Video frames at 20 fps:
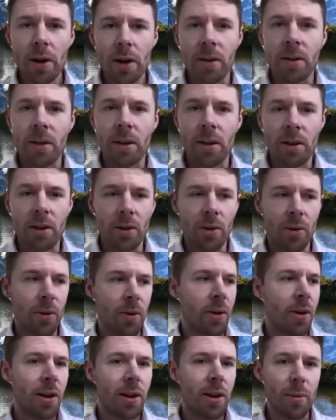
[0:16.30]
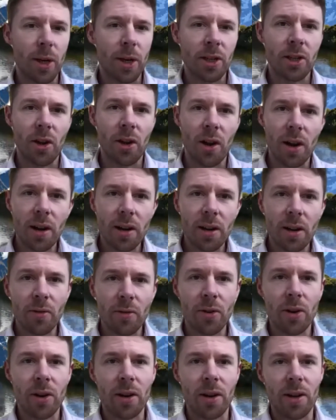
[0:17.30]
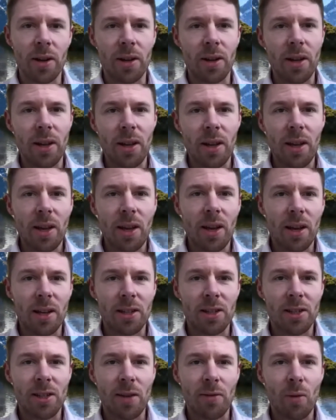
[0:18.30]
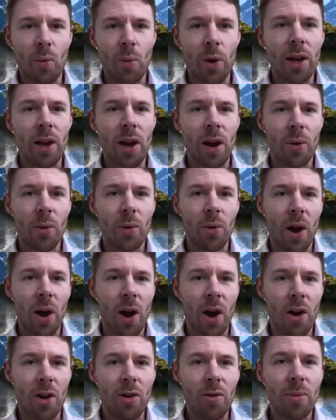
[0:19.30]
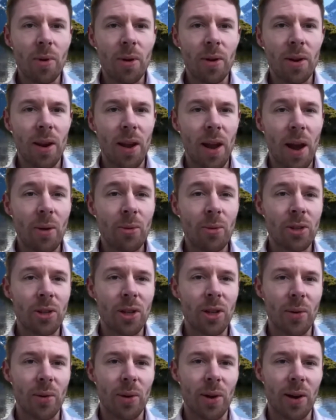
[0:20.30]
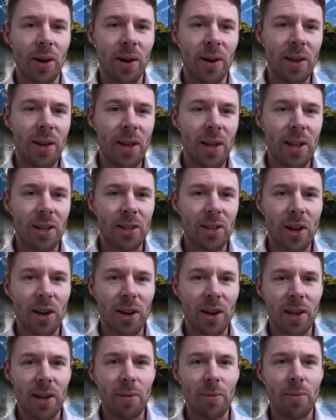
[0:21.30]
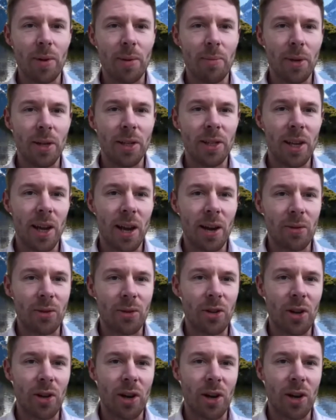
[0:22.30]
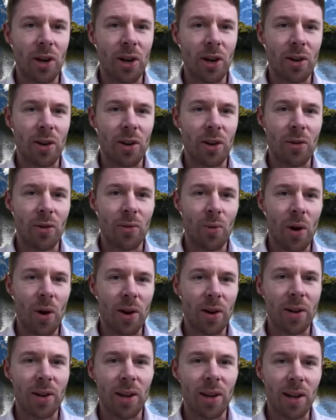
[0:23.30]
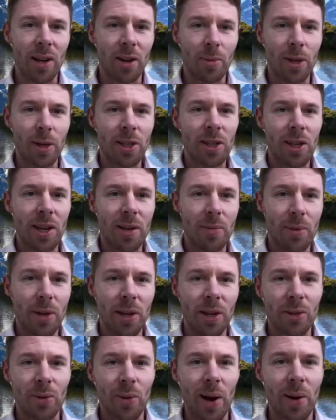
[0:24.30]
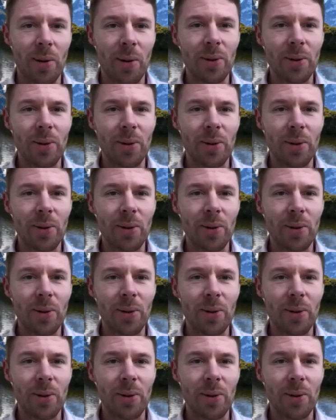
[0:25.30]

thank you. A little bit tired. I've got a 7-week-old at home now, so that's kind of keeping me busy outside of work and a little bit sleepy as well.